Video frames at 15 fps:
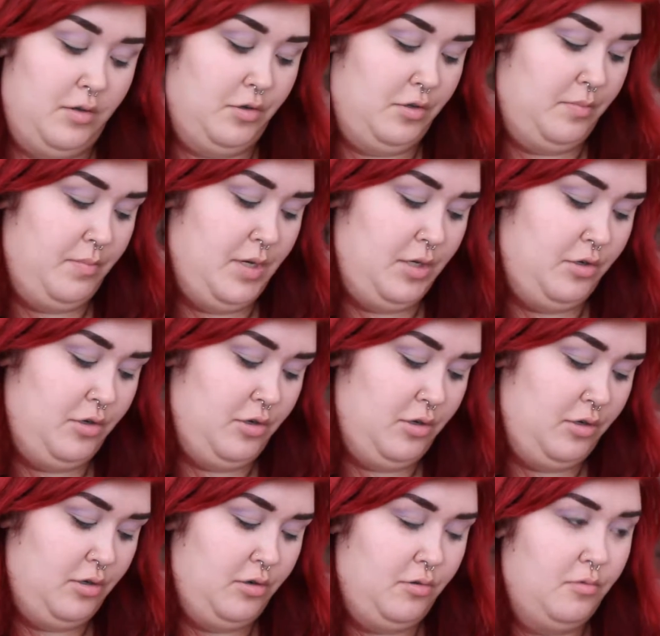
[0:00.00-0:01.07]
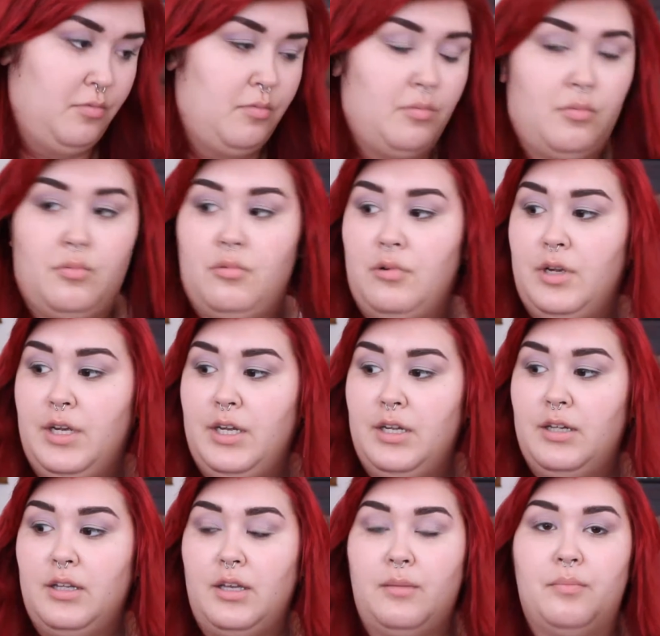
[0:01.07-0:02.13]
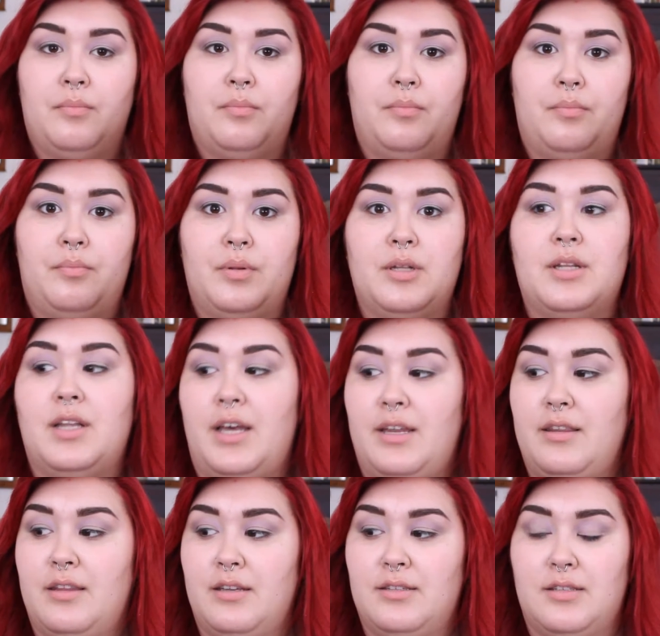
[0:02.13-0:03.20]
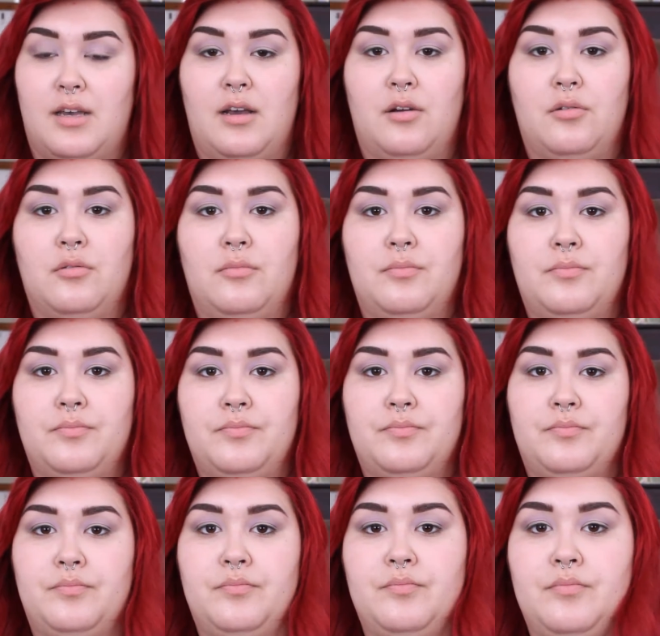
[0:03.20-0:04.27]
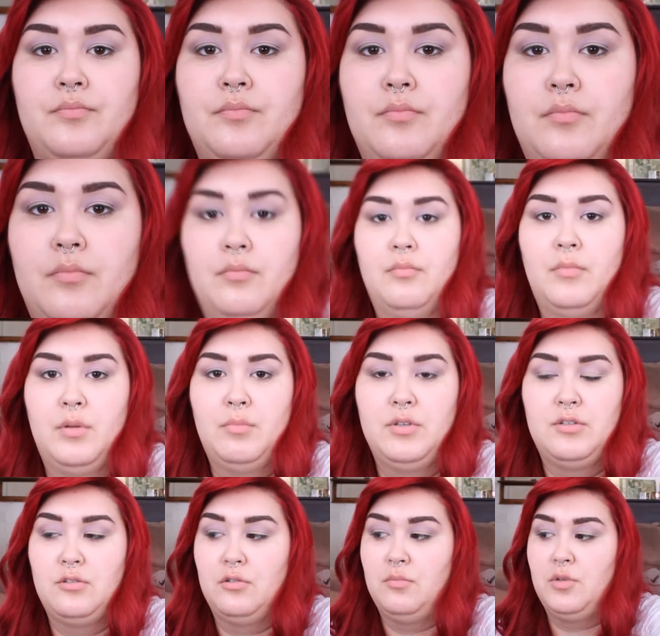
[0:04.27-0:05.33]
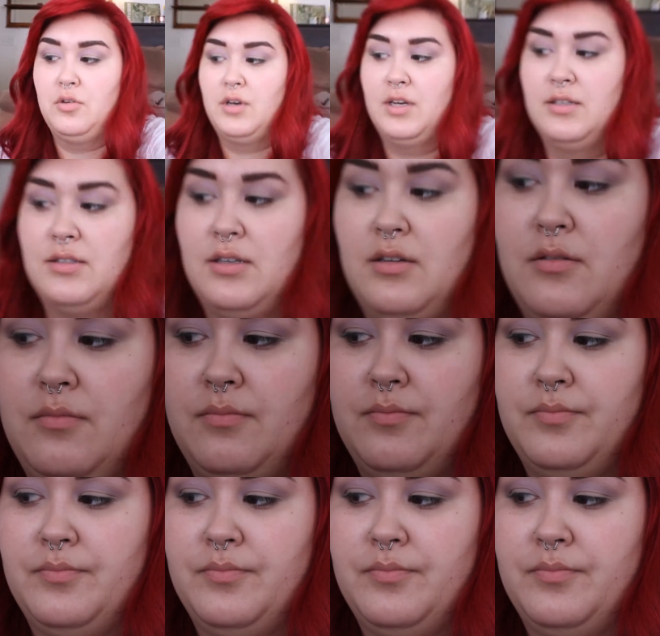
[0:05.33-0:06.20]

Just make sure to really blend this out. I'm assuming you guys in.